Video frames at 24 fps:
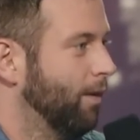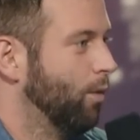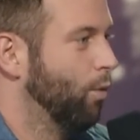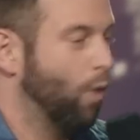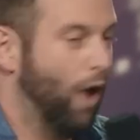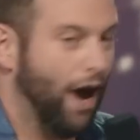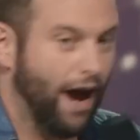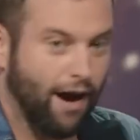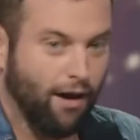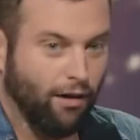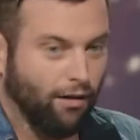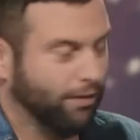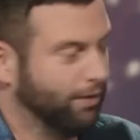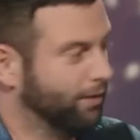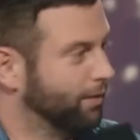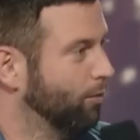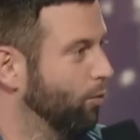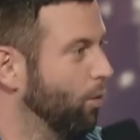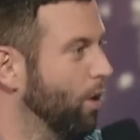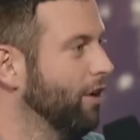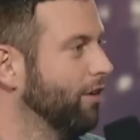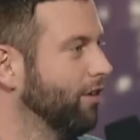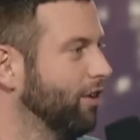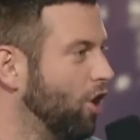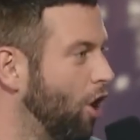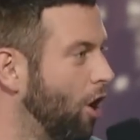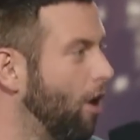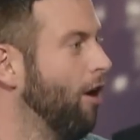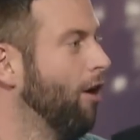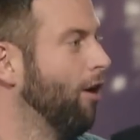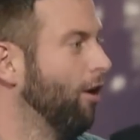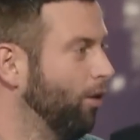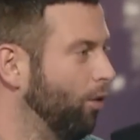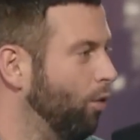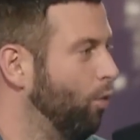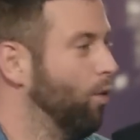Where? Where,
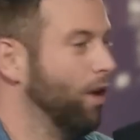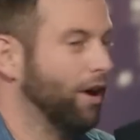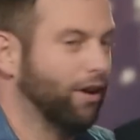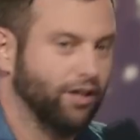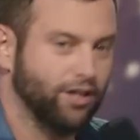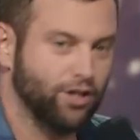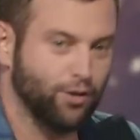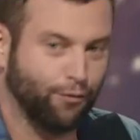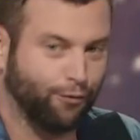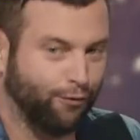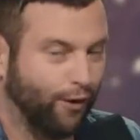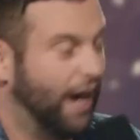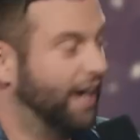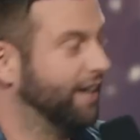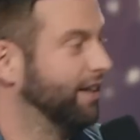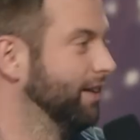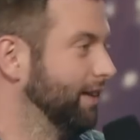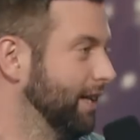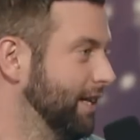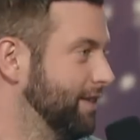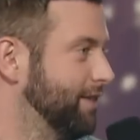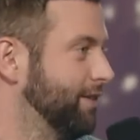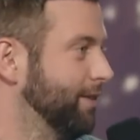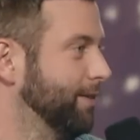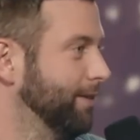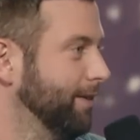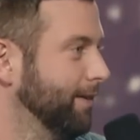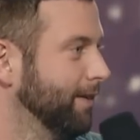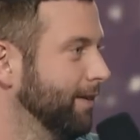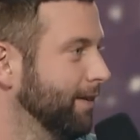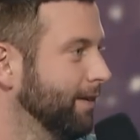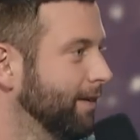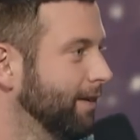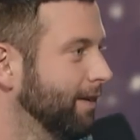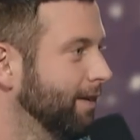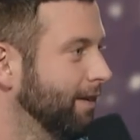Carl? Where did you find a lizard?
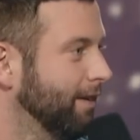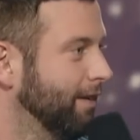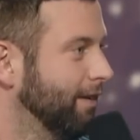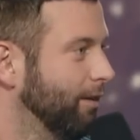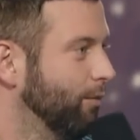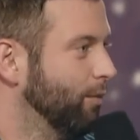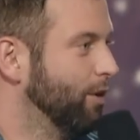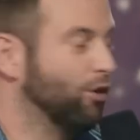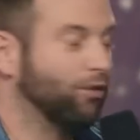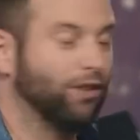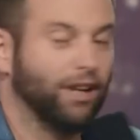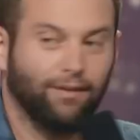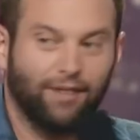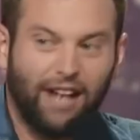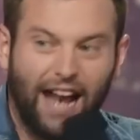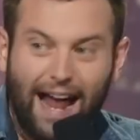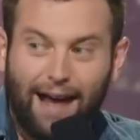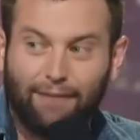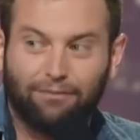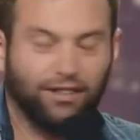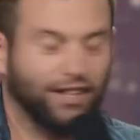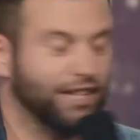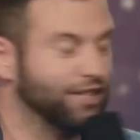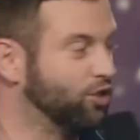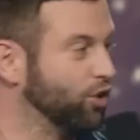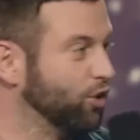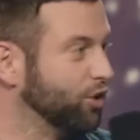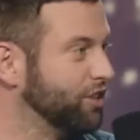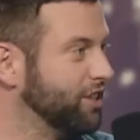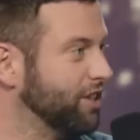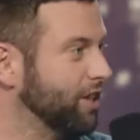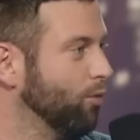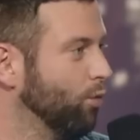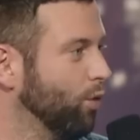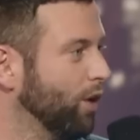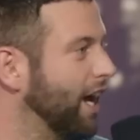We don't even have
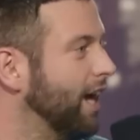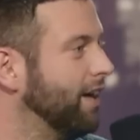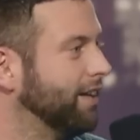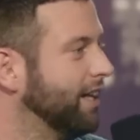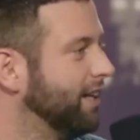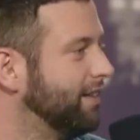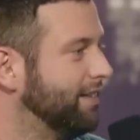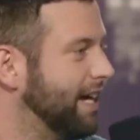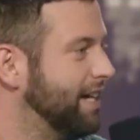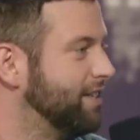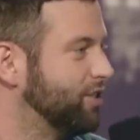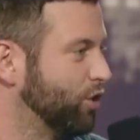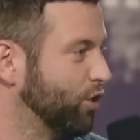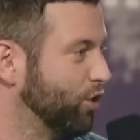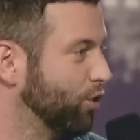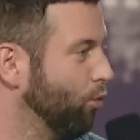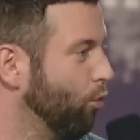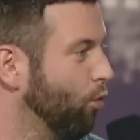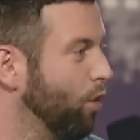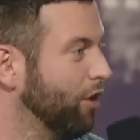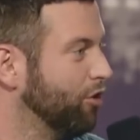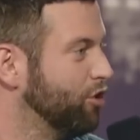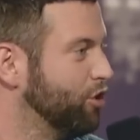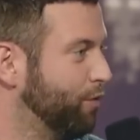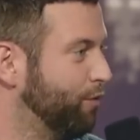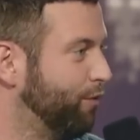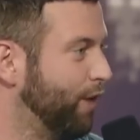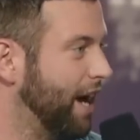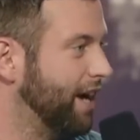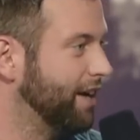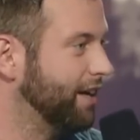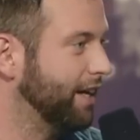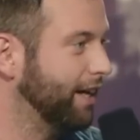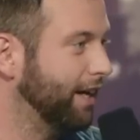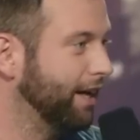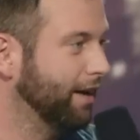lizards. We're not in the desert. Where'd you
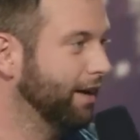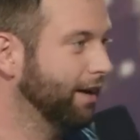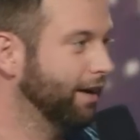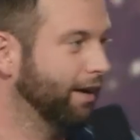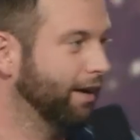find it?